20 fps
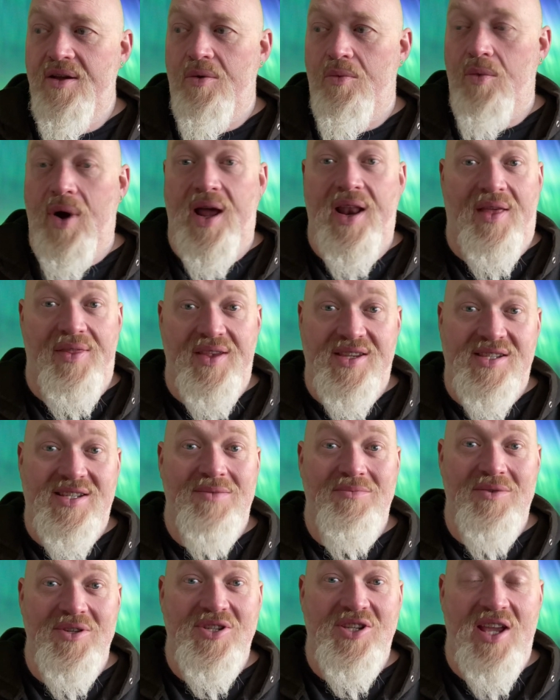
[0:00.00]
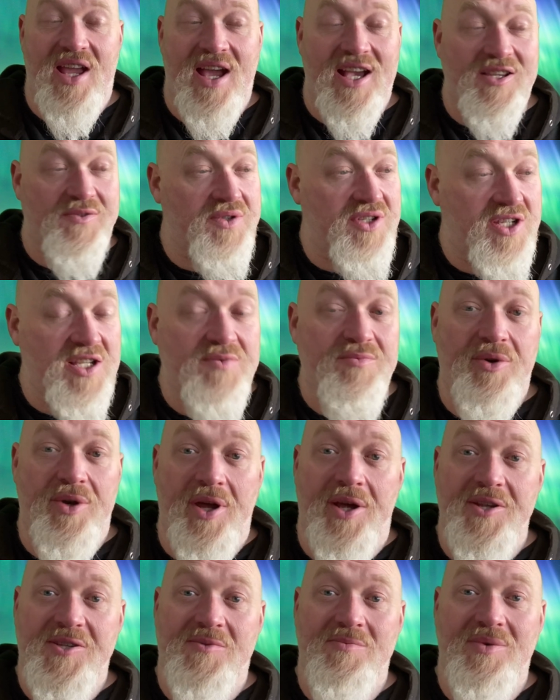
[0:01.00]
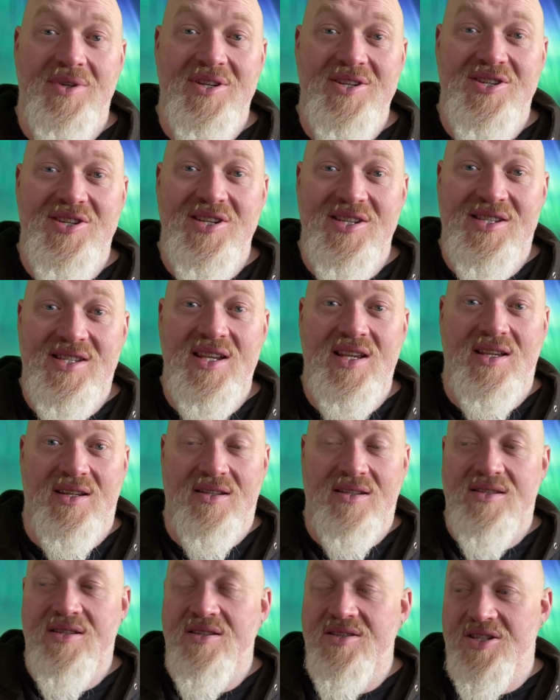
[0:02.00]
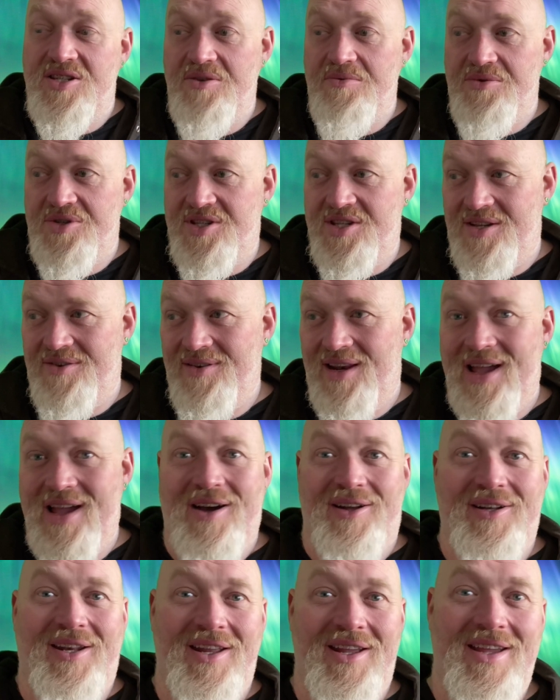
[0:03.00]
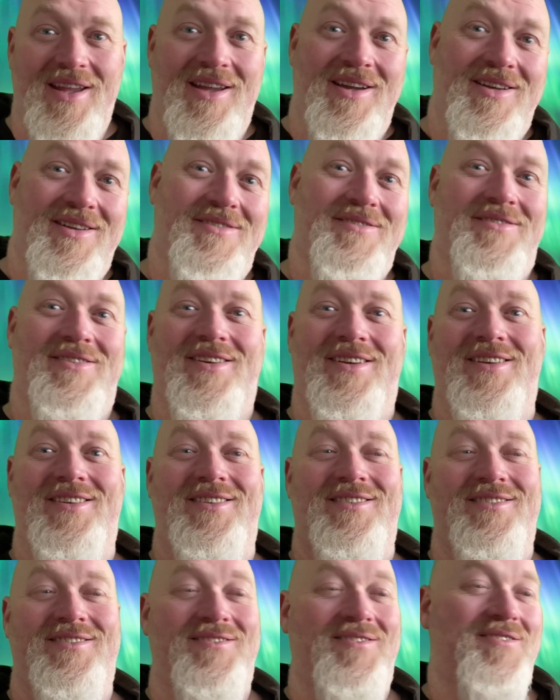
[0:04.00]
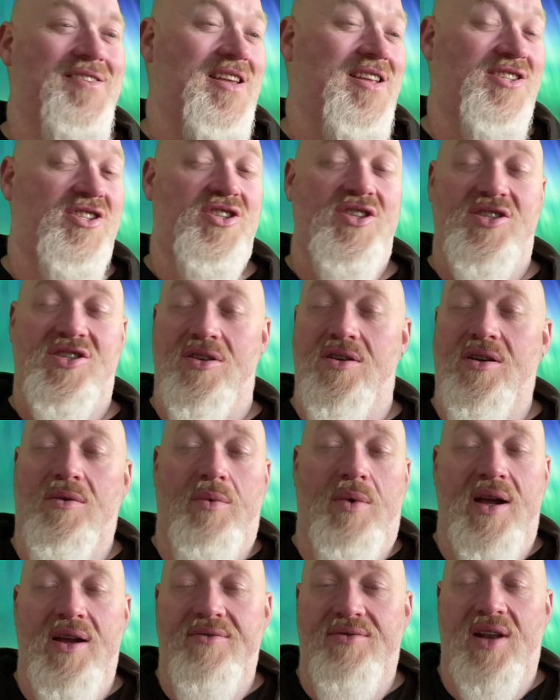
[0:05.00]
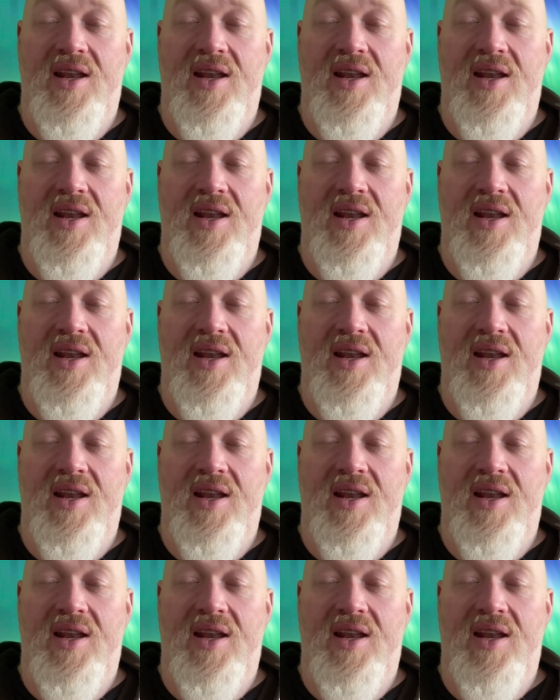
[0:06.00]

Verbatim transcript: one other stint that she has, which is more noticeable, is she sings. She will sing loudly, and, and it's just her way of